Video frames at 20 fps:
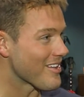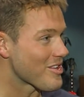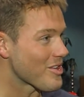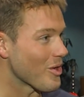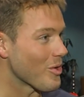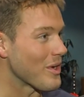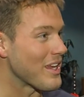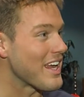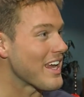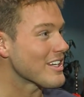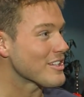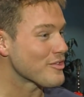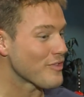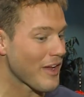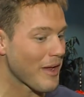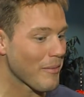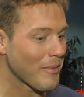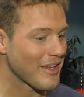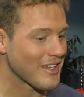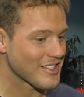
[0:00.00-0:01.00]
So he has
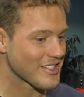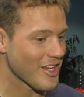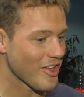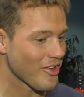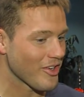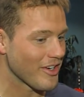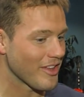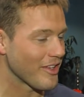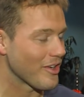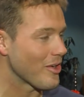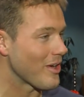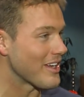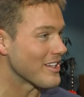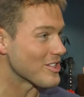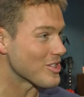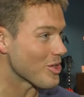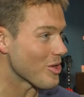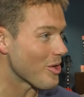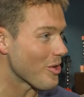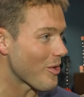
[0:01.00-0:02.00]
family in Southern Illinois, and
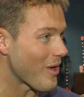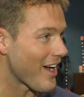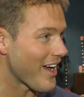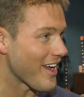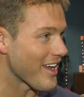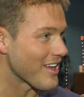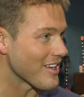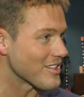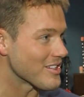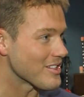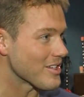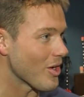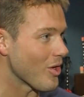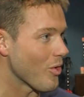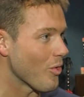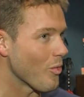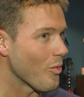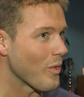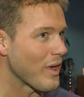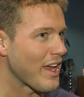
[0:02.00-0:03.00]
so do I. Yeah.
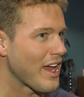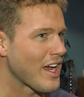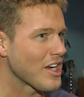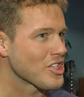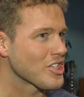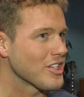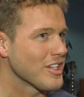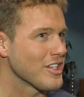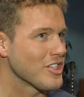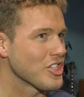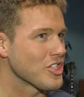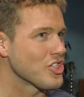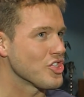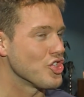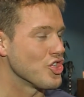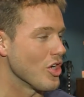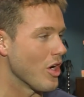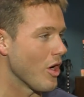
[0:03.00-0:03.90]
So we actually just j-